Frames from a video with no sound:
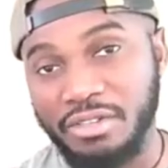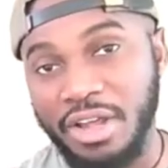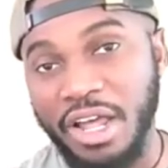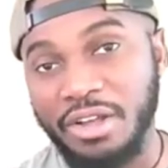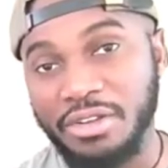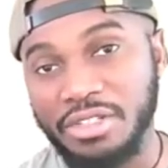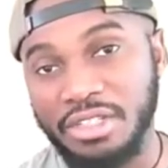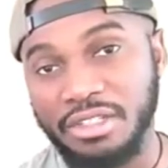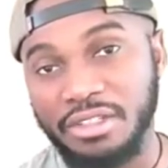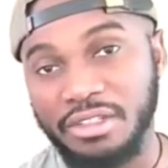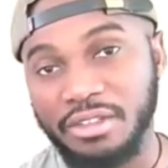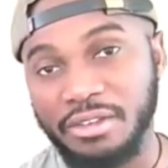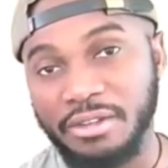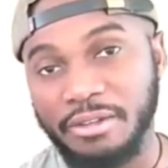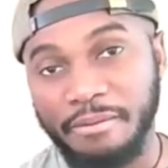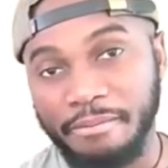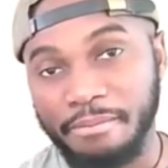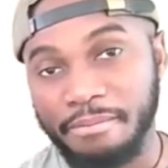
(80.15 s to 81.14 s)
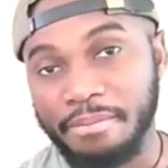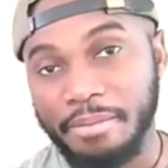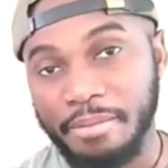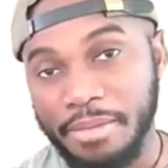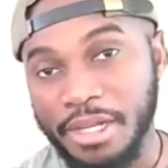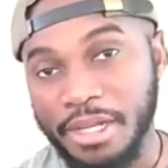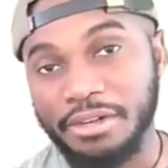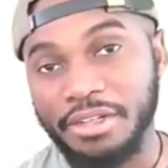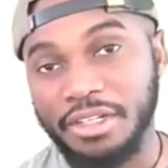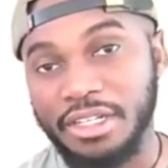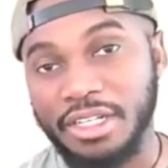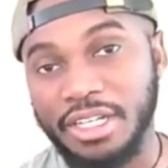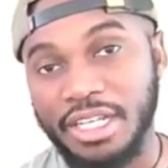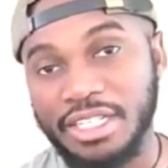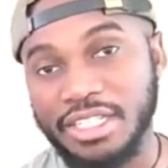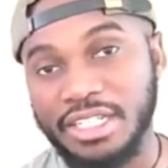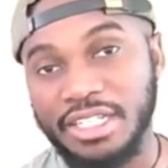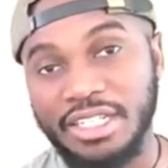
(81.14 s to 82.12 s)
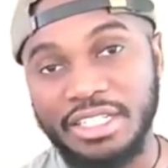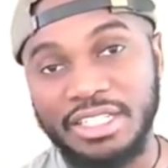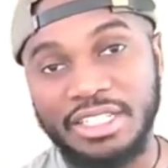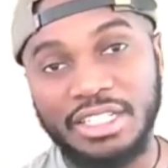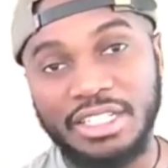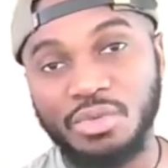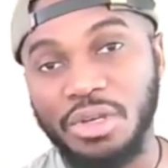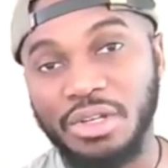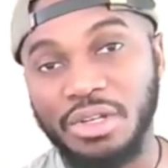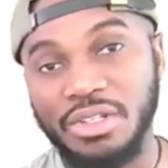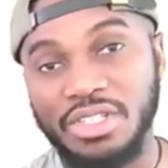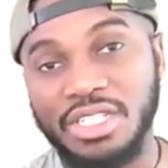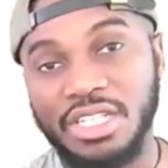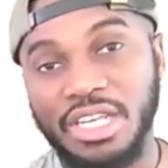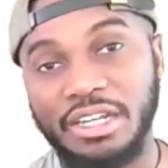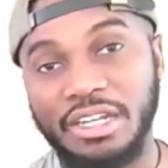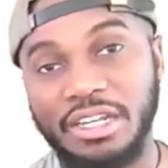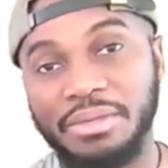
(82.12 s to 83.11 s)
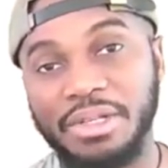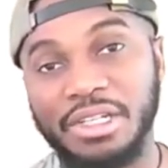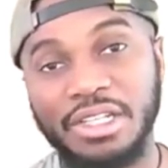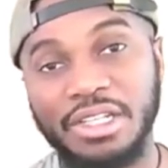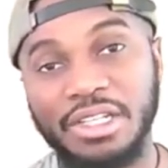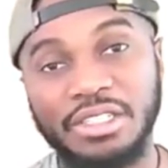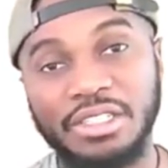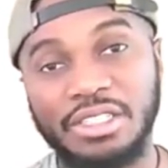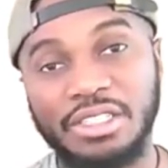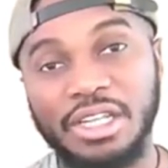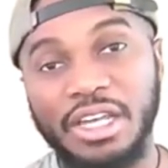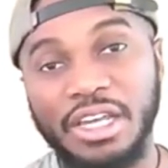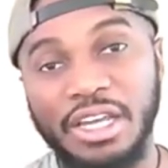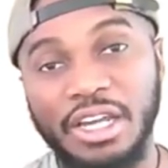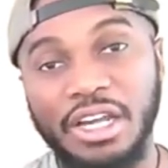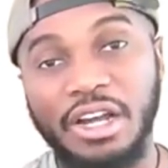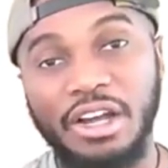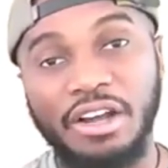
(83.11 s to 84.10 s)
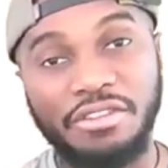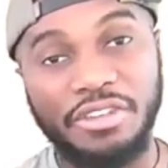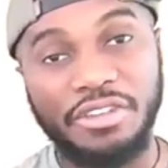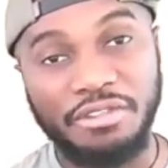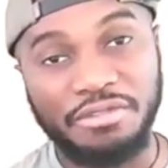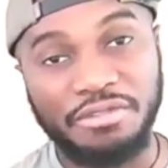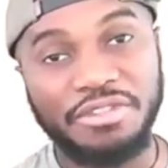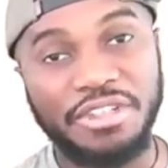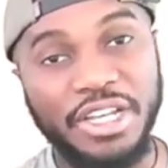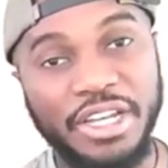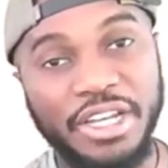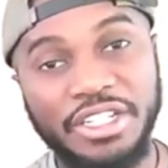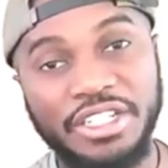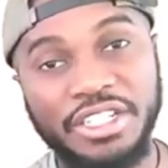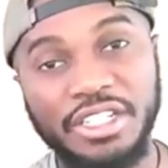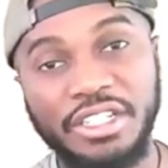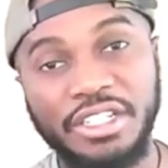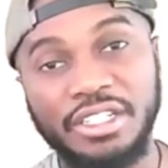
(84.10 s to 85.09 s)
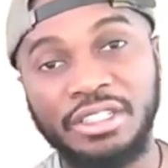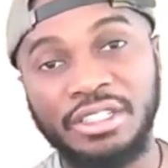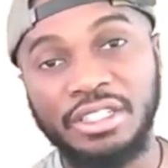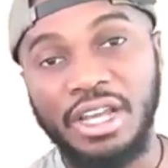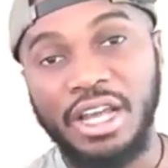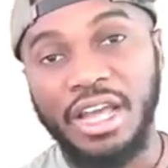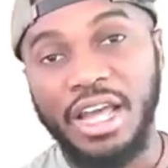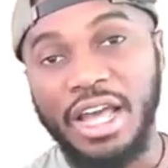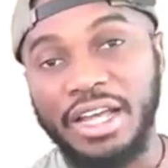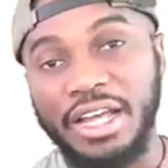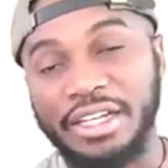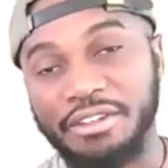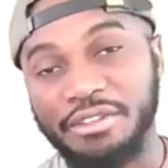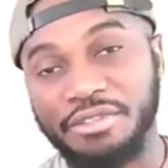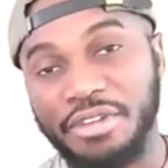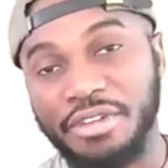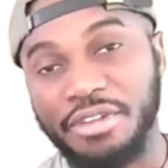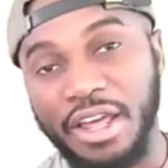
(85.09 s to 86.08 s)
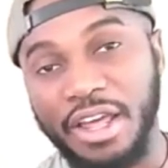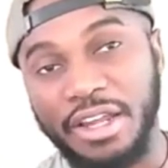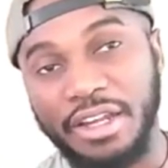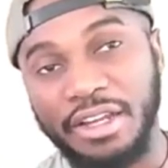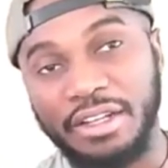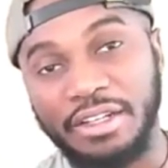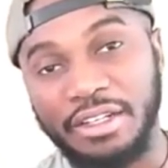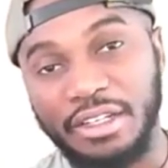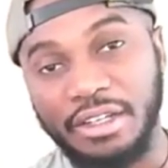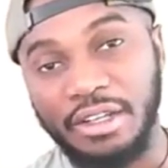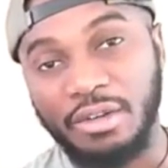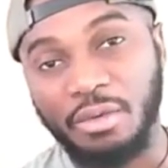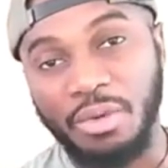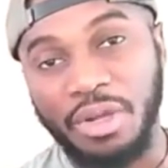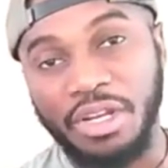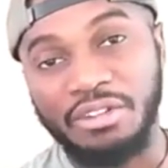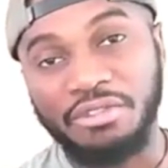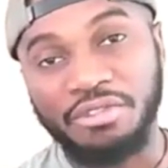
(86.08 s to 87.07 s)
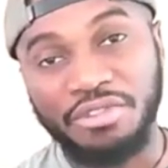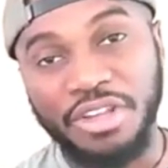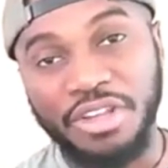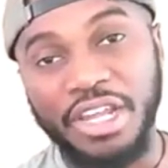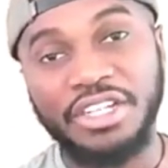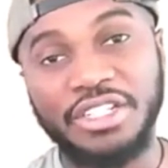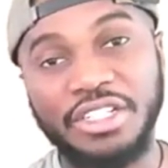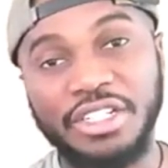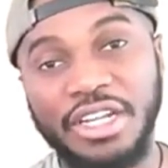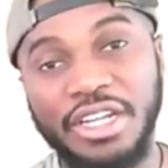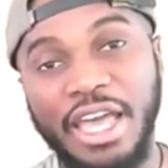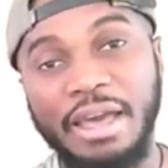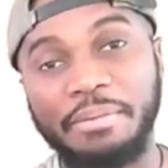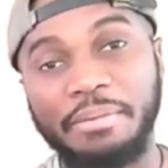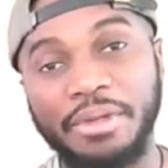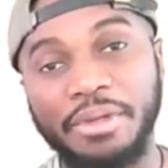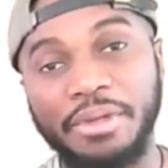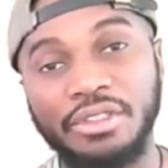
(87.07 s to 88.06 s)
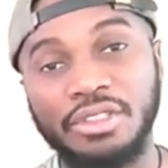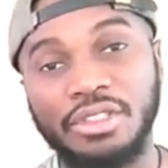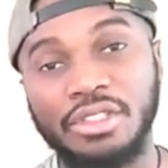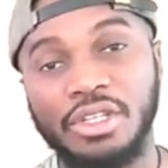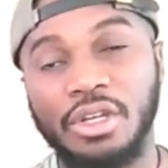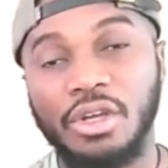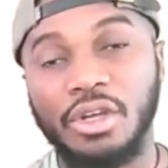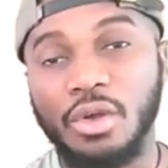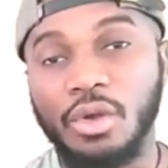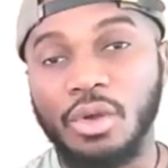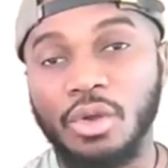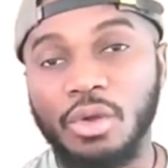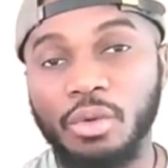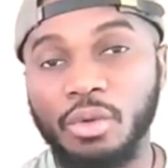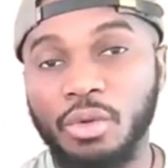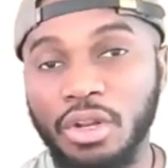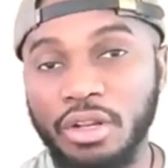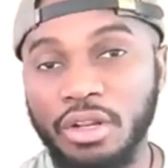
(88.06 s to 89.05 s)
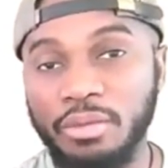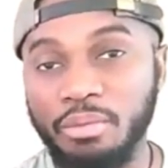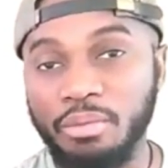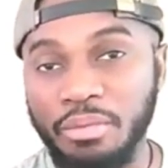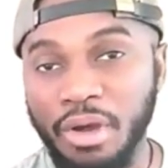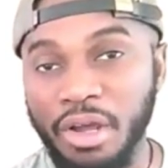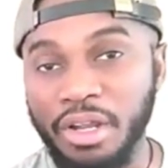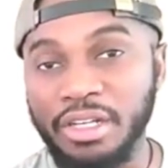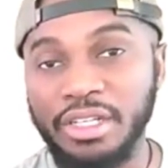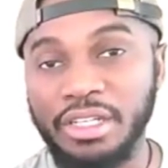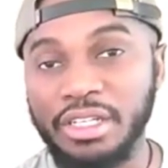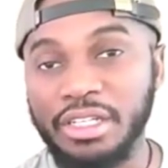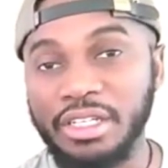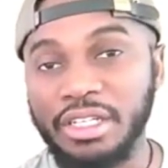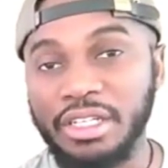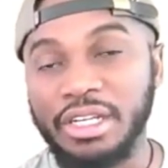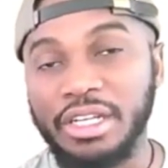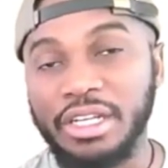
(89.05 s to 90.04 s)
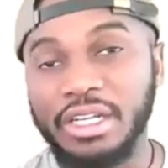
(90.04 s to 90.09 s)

of housing. Period. That's the easiest way to say it because of inflation and when inflation happens, money